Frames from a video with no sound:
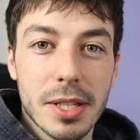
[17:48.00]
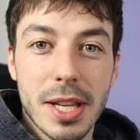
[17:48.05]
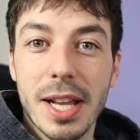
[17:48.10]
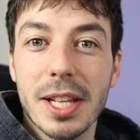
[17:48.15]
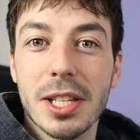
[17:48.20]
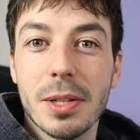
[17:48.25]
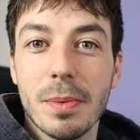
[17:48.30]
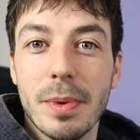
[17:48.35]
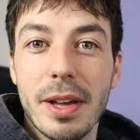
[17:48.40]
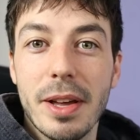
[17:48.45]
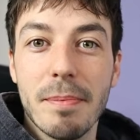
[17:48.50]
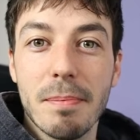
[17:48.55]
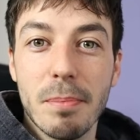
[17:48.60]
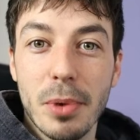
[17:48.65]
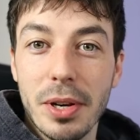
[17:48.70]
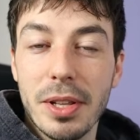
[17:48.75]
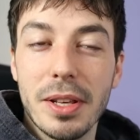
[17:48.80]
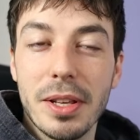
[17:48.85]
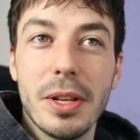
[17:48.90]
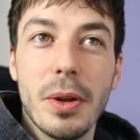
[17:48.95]
takes away
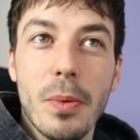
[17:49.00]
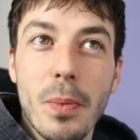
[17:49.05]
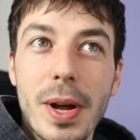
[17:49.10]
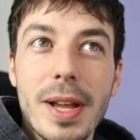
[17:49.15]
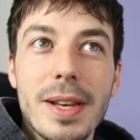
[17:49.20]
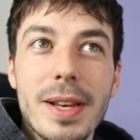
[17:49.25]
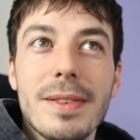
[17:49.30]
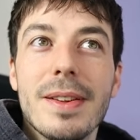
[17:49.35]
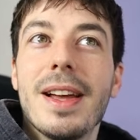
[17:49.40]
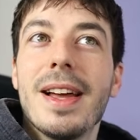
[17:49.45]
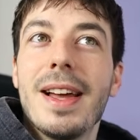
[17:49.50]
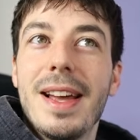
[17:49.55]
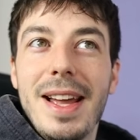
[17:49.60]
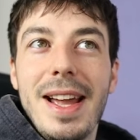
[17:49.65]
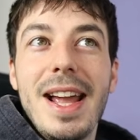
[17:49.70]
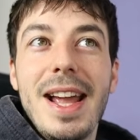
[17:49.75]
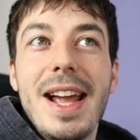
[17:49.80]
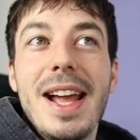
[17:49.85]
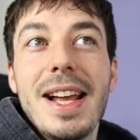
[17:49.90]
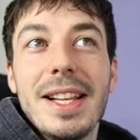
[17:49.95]
money that you win,
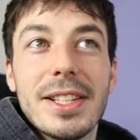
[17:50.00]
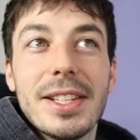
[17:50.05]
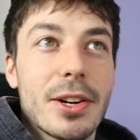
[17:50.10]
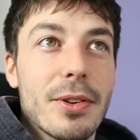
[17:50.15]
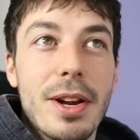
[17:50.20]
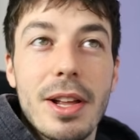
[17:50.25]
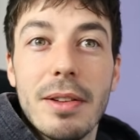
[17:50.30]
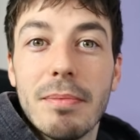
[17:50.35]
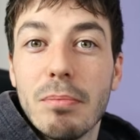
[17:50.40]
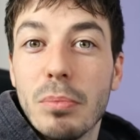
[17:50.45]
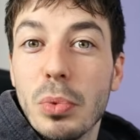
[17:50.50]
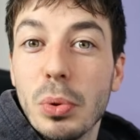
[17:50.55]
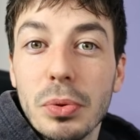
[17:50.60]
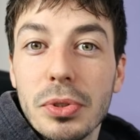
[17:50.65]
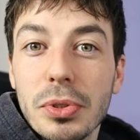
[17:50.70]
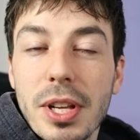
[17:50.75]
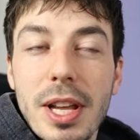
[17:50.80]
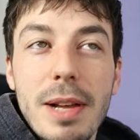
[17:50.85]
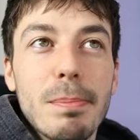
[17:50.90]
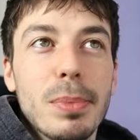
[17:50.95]
it's a great
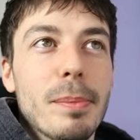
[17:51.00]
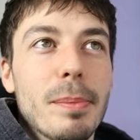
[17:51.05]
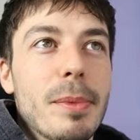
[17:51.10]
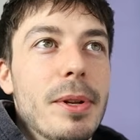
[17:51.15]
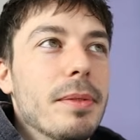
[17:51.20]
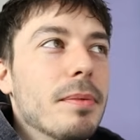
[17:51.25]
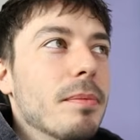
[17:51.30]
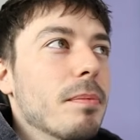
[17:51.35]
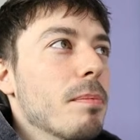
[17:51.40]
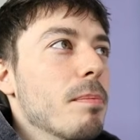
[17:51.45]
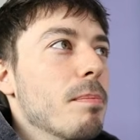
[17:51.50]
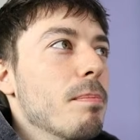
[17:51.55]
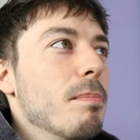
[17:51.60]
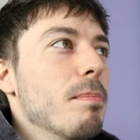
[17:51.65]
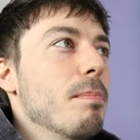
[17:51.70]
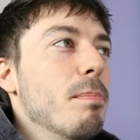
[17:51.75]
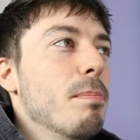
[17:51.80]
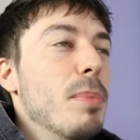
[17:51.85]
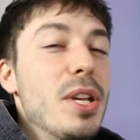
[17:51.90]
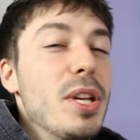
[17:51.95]
rule to implement.
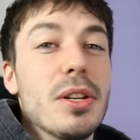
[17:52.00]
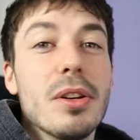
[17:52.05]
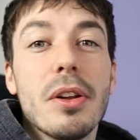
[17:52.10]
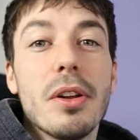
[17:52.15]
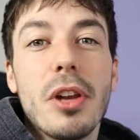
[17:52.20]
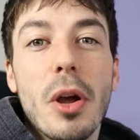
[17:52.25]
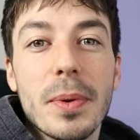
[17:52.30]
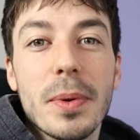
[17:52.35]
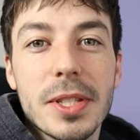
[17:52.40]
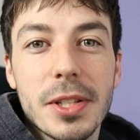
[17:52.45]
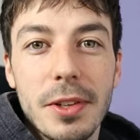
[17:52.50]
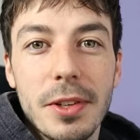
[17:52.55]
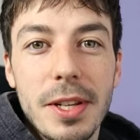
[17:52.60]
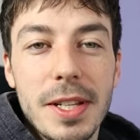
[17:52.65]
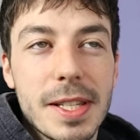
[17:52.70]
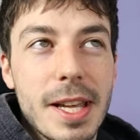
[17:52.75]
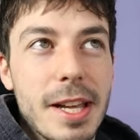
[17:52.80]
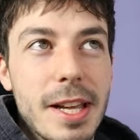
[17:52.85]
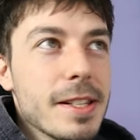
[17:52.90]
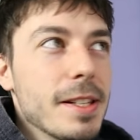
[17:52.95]
But you don't know until
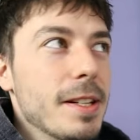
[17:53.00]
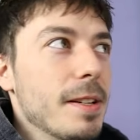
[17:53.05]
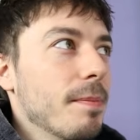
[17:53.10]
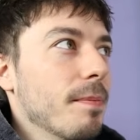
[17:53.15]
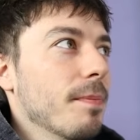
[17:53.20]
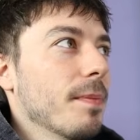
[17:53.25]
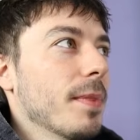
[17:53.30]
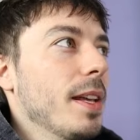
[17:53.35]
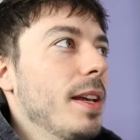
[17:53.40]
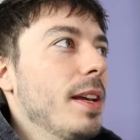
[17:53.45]
you test it.